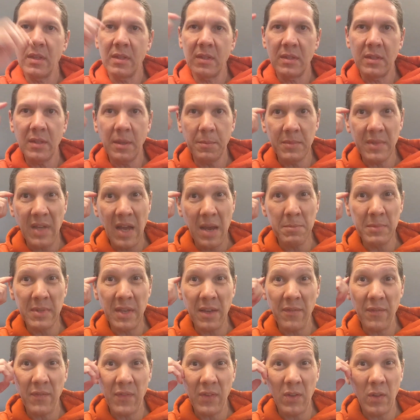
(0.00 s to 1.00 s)
Sometimes
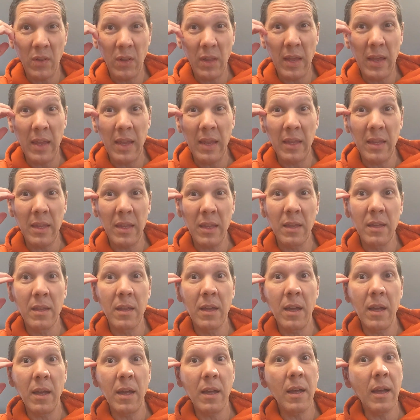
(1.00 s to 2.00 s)
I feel like
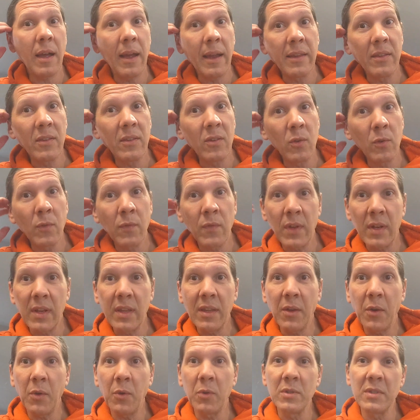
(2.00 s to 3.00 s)
I do
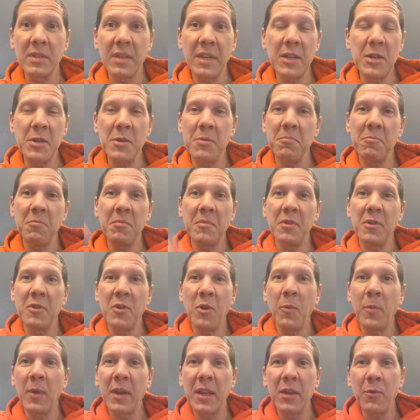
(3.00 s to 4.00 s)
videos and
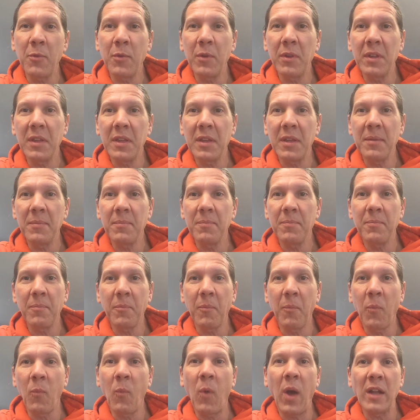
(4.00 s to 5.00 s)
nobody really
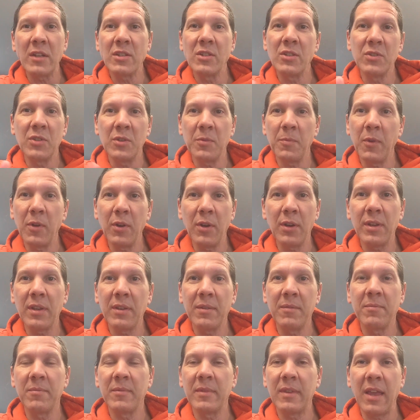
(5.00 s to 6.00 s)
watches them or
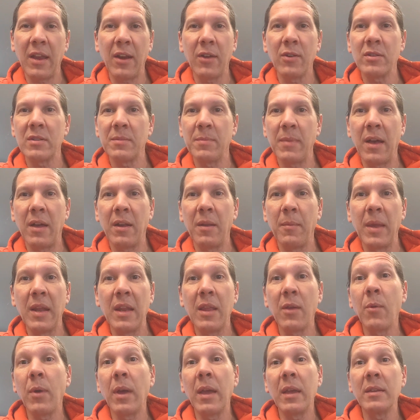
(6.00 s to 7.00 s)
cares about them
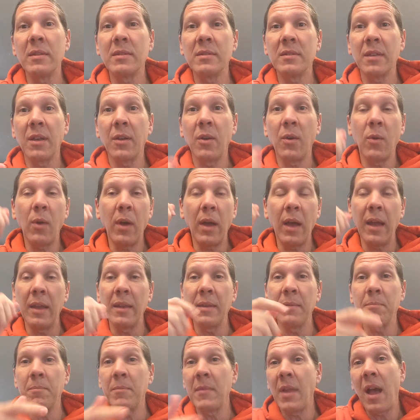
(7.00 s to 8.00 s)
anyway, so
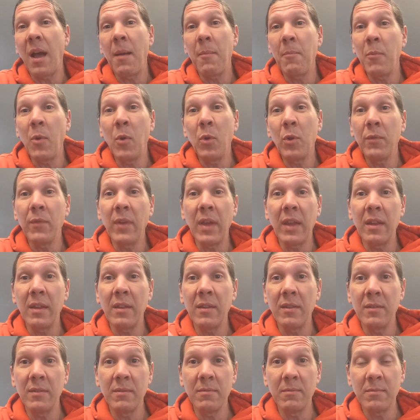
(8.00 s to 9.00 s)
I'm not
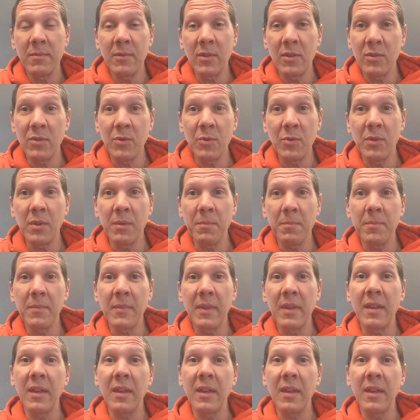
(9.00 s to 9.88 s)
motivated to do them.